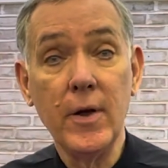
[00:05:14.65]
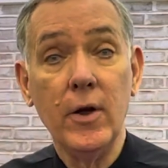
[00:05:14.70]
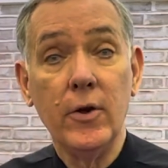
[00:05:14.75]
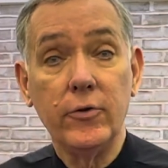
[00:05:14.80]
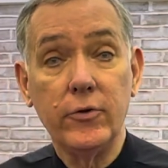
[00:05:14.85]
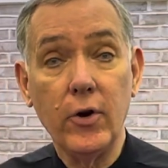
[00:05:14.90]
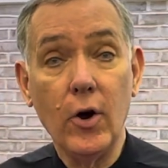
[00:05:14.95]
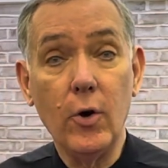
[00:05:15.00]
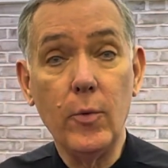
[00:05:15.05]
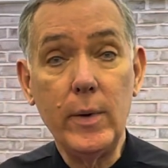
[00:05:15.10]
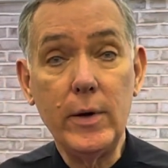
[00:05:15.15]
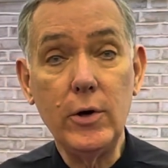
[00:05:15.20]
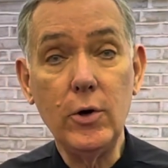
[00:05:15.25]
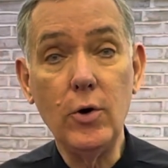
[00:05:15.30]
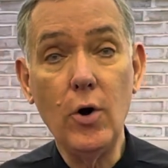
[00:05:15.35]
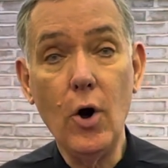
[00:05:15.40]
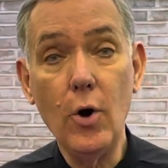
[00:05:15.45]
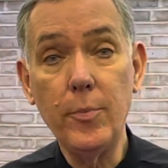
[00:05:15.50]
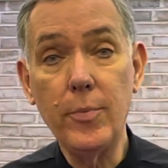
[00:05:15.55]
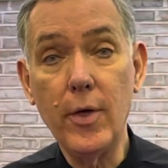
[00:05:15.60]
So we do
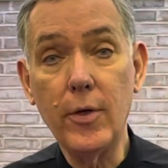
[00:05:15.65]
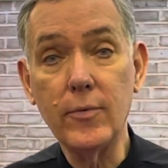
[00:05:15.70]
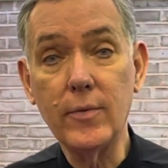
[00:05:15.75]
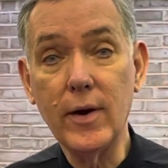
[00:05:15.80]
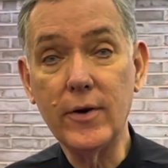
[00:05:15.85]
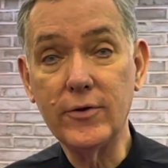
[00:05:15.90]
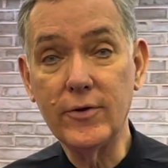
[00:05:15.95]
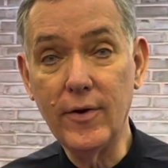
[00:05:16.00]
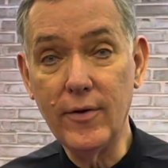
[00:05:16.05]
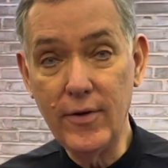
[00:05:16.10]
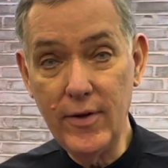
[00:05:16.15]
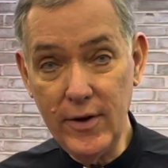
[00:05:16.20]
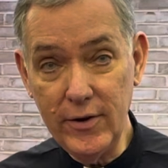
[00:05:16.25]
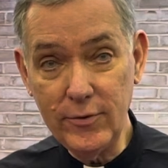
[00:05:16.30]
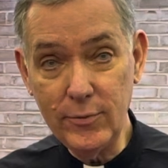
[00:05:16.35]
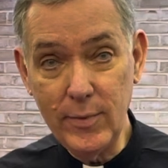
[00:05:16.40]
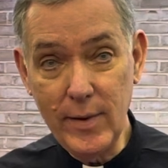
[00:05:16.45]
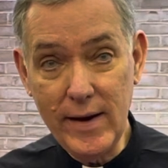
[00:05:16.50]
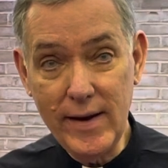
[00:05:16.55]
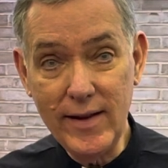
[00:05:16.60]
hope that the rest of
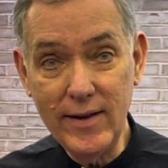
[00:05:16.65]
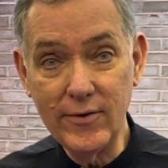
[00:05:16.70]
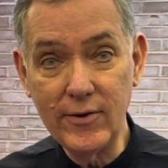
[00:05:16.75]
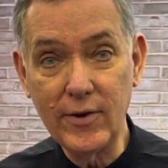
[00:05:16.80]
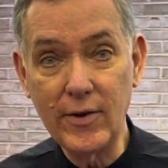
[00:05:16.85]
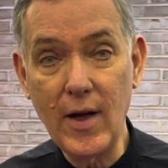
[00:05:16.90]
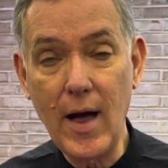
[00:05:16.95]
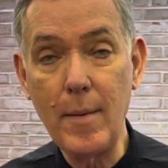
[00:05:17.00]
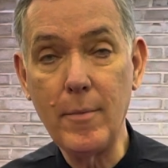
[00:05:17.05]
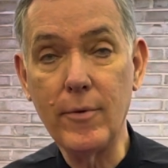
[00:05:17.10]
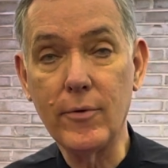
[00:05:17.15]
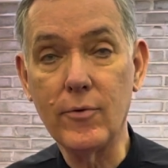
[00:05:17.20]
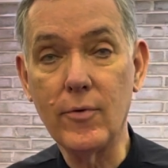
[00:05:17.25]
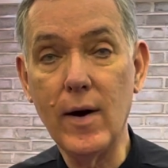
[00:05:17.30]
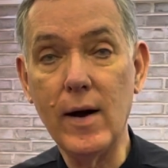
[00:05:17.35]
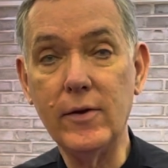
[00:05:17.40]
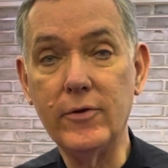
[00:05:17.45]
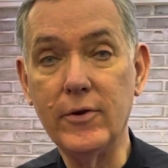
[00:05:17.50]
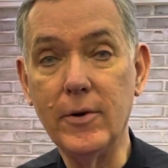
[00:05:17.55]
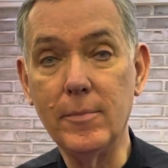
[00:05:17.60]
this week is a time of
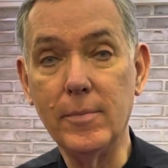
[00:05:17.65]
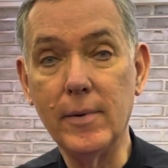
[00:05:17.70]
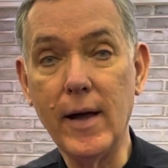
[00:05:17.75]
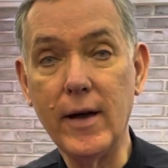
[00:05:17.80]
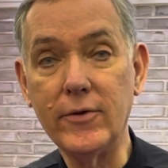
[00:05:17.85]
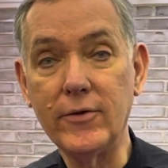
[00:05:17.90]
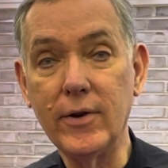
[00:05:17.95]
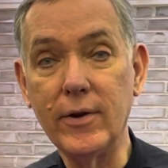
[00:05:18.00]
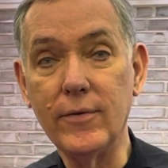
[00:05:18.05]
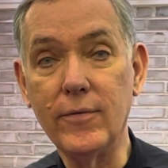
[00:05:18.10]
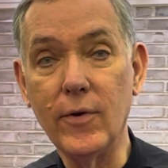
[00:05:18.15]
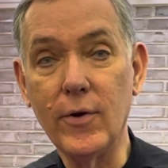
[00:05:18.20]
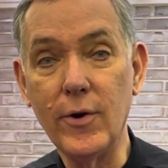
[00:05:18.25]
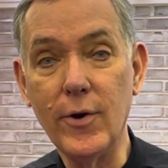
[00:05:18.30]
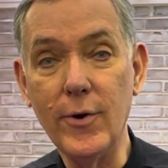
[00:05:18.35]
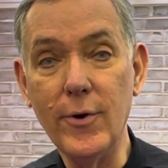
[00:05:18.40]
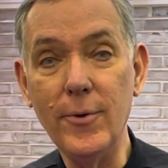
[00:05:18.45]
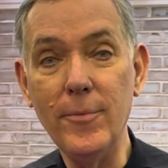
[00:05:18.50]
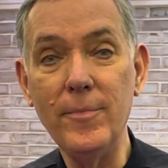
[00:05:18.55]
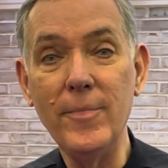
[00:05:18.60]
grace and blessing for
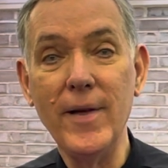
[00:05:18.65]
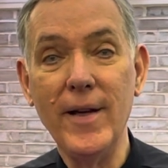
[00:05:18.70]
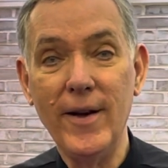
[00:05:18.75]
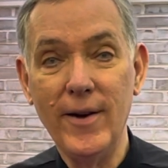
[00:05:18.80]
you.